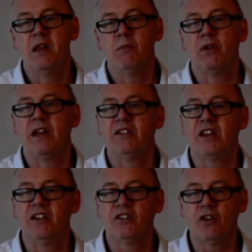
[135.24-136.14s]
But they
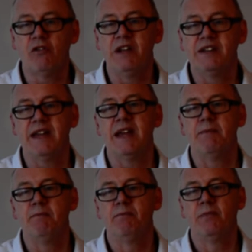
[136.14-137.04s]
say sorry to
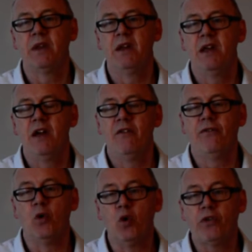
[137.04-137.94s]
him.
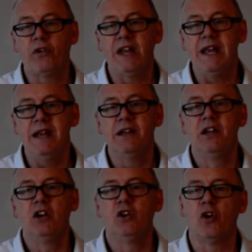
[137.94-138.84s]
Fourthly,
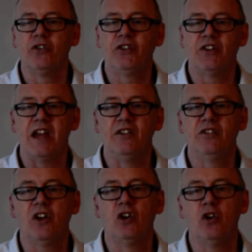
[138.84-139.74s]
God
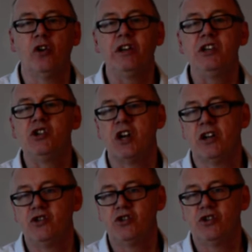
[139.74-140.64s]
sends a godly
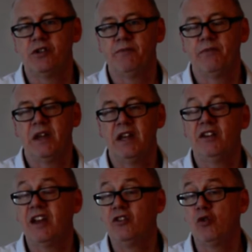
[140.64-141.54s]
judge. He
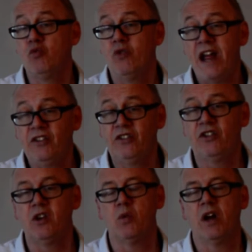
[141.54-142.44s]
sends a
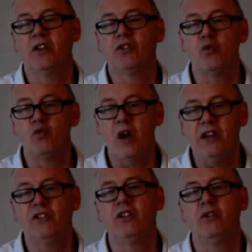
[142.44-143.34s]
rescuer to
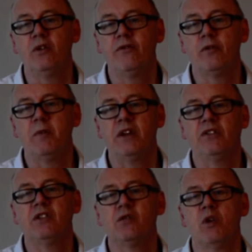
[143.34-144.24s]
rescue them from their
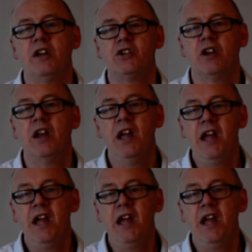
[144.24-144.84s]
situation.